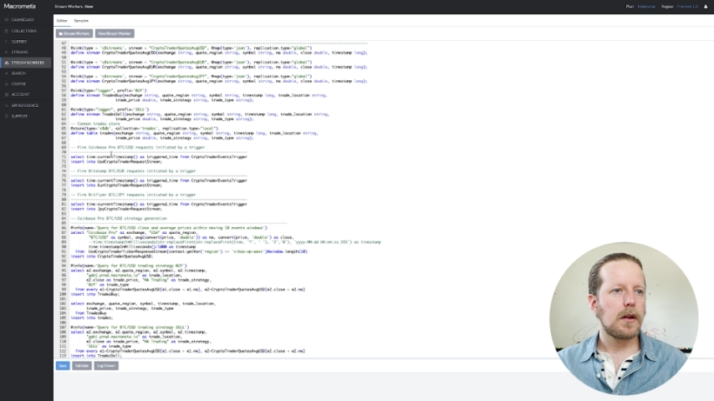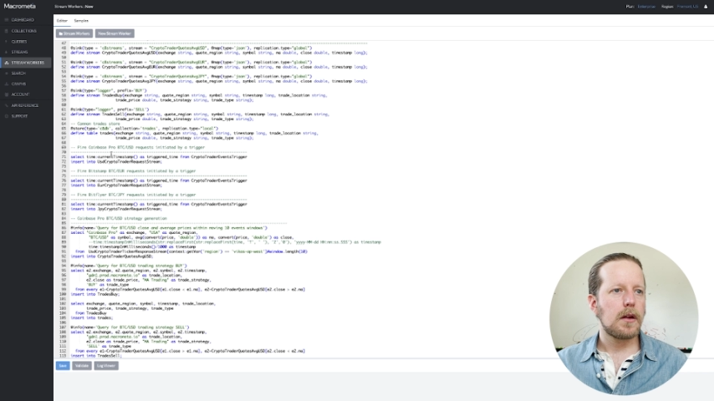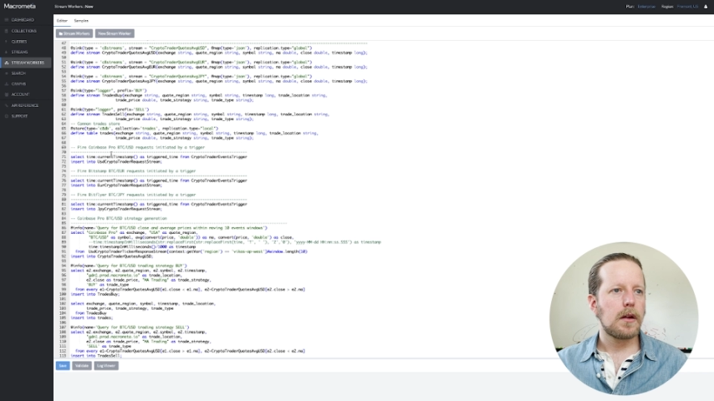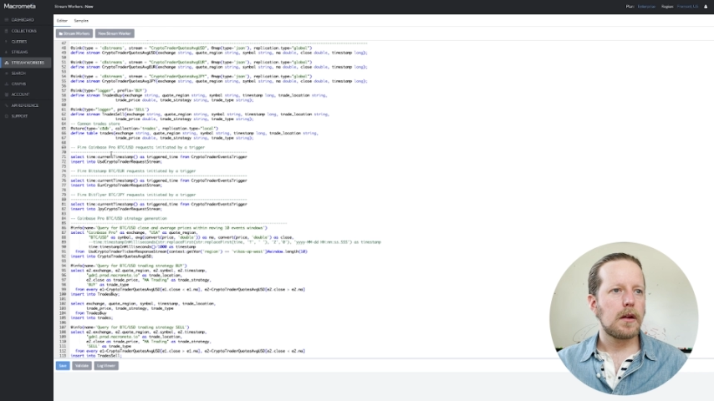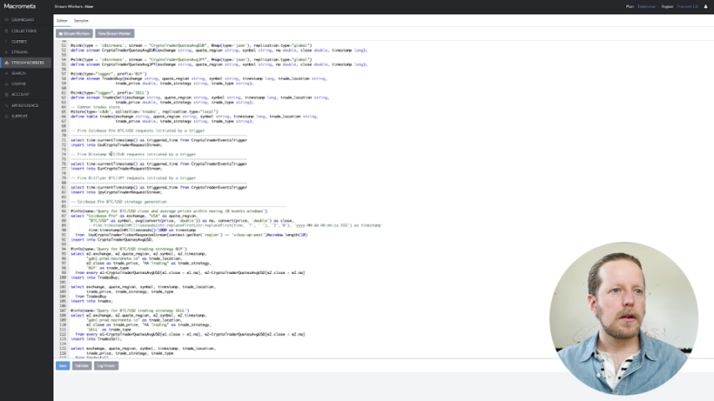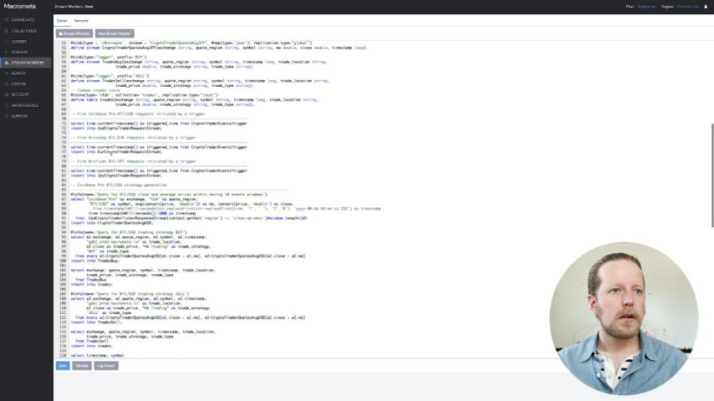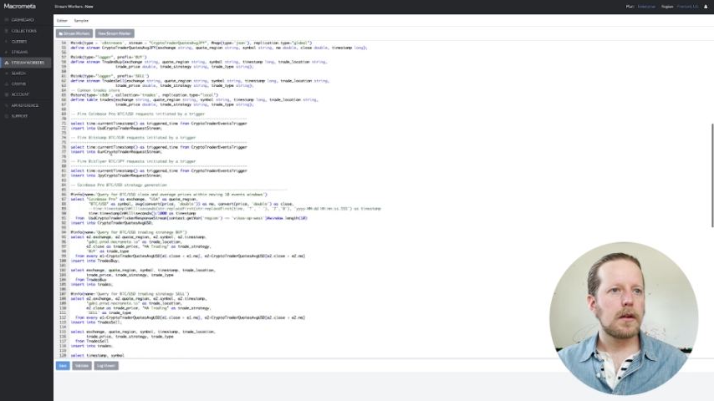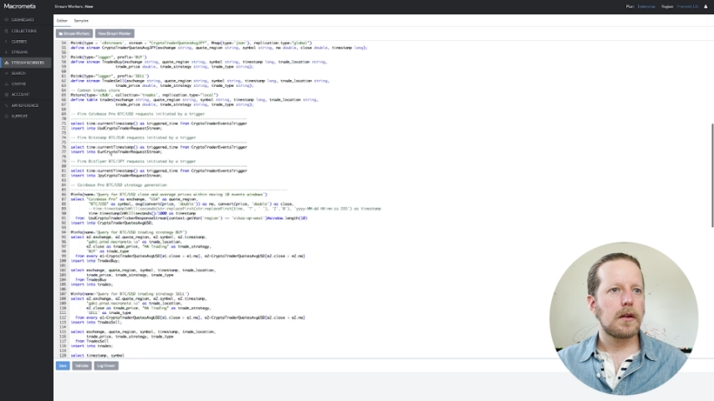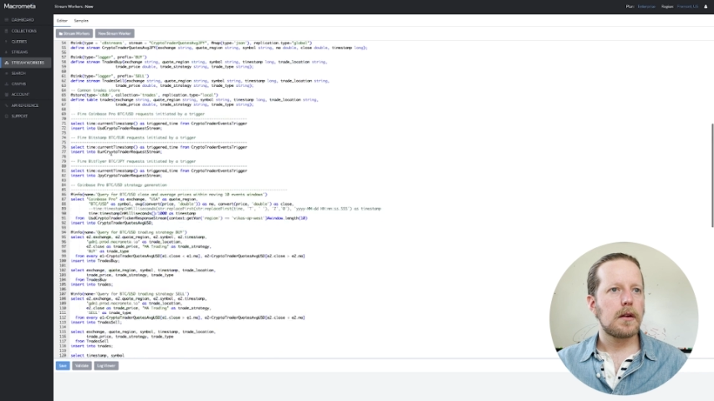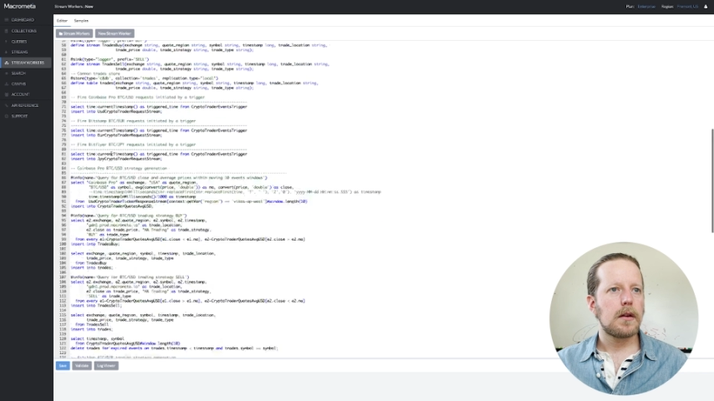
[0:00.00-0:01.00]

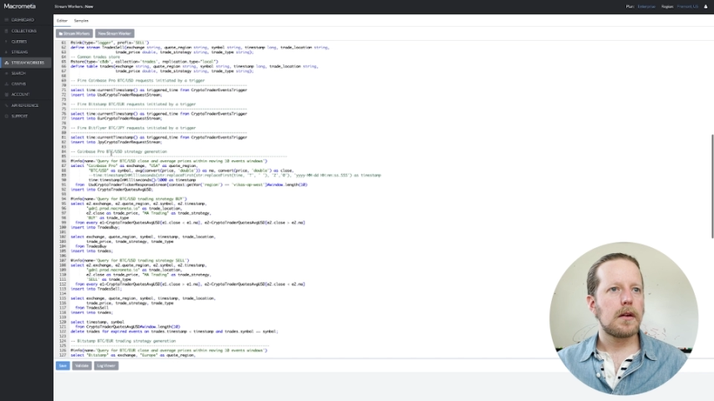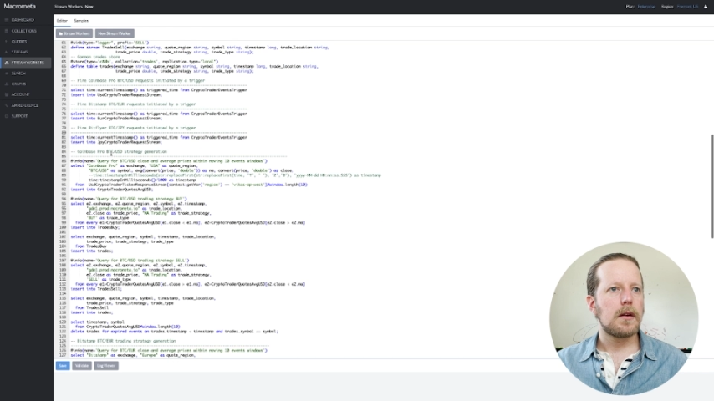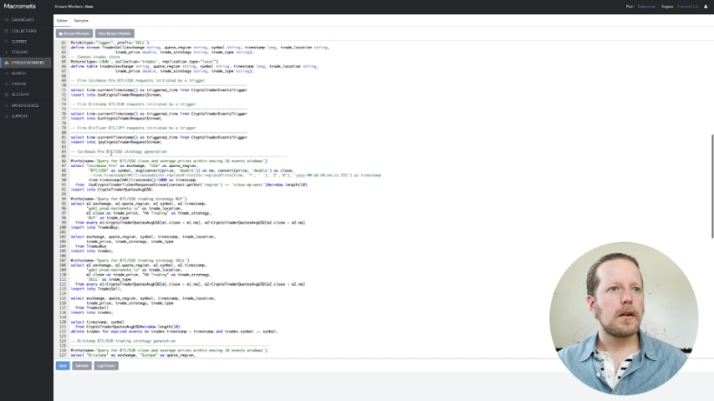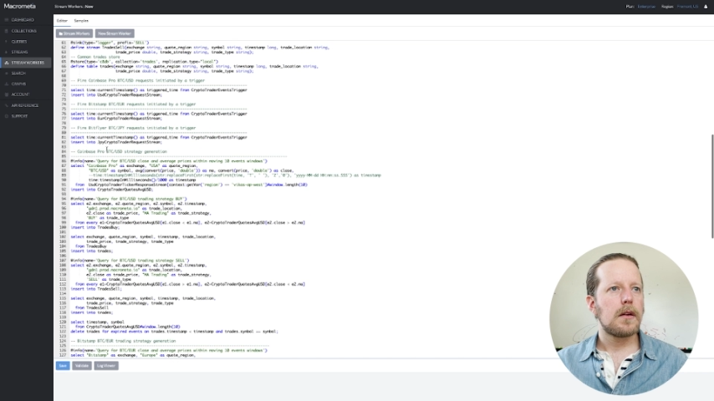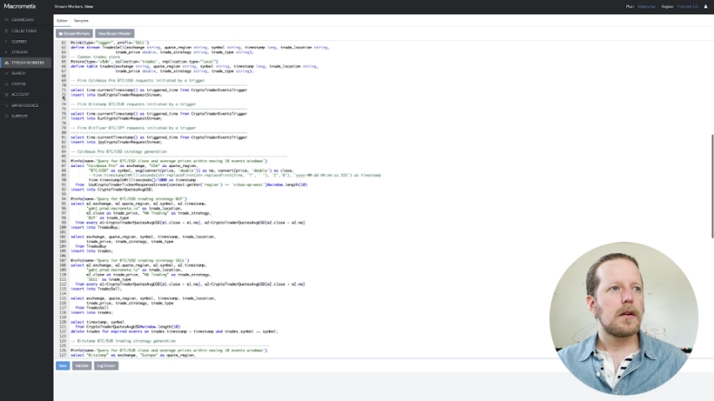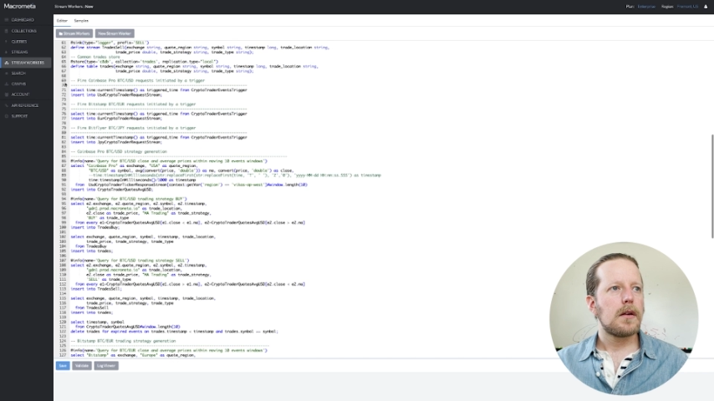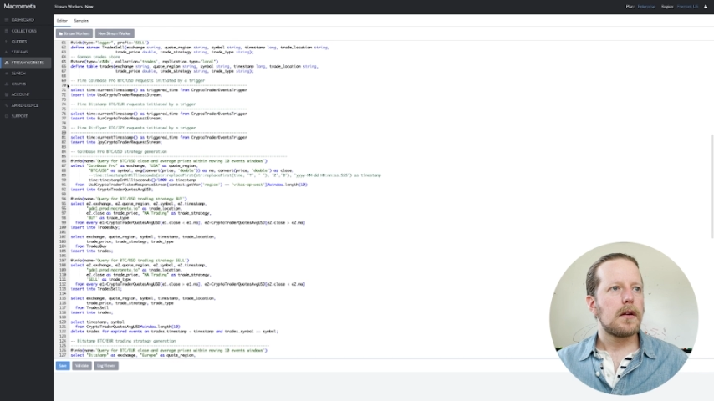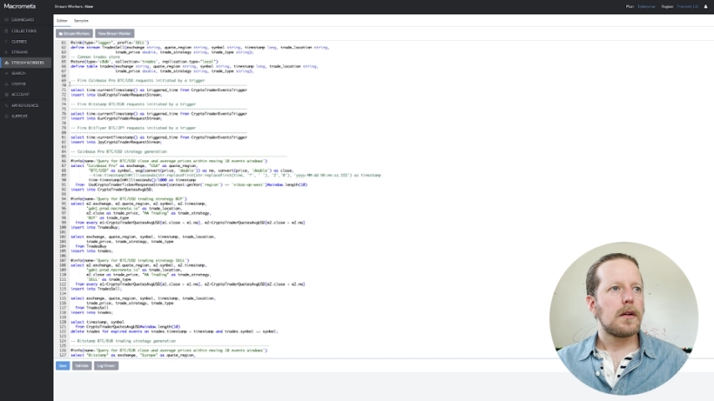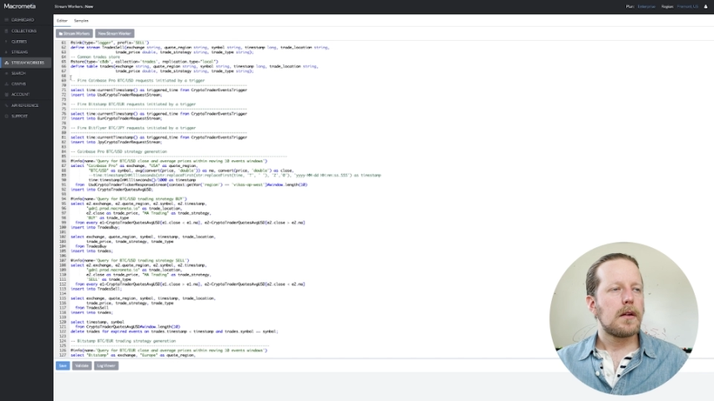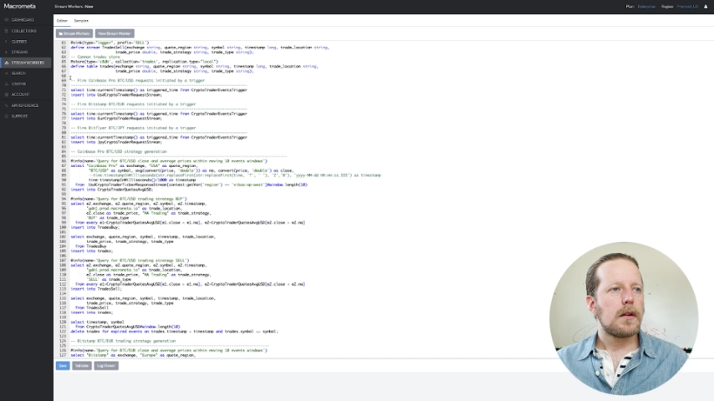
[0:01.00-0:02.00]

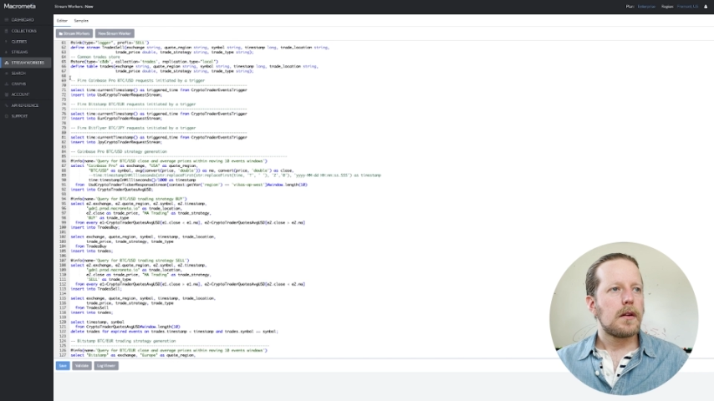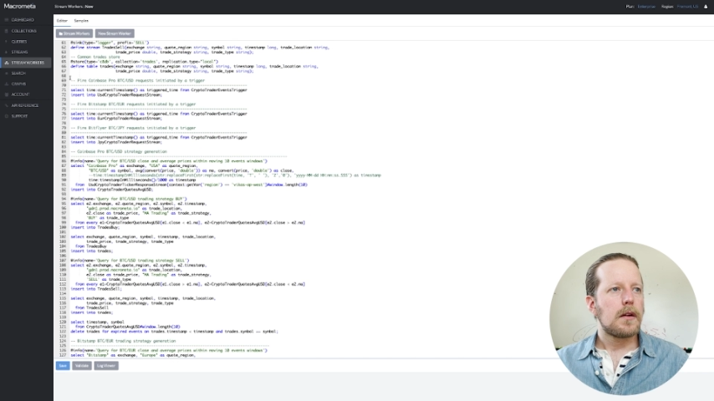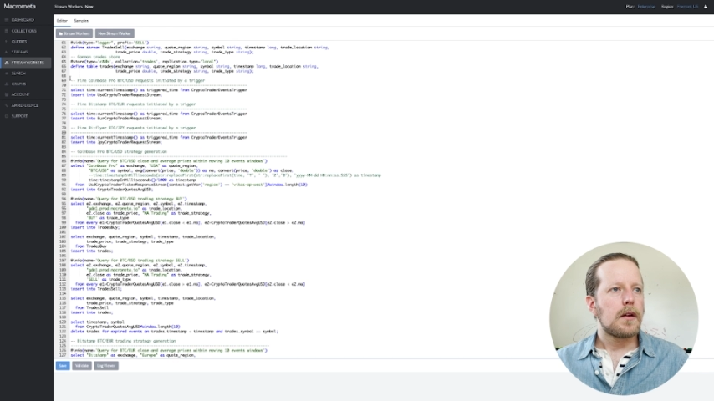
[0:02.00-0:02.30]
Nothing is said.